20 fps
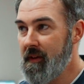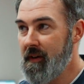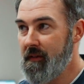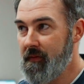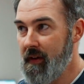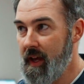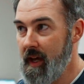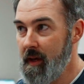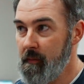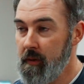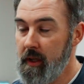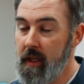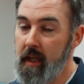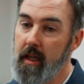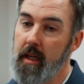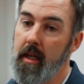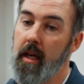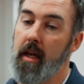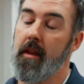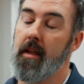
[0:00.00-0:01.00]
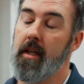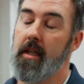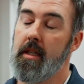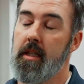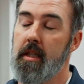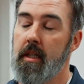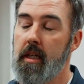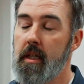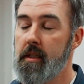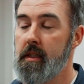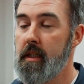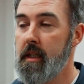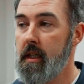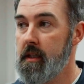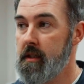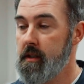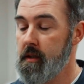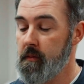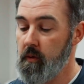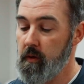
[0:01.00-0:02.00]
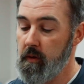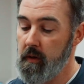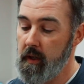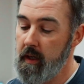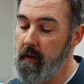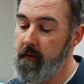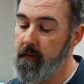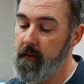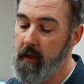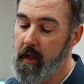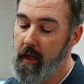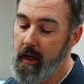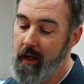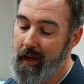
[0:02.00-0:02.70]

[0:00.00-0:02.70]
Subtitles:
their family and they just need some relief.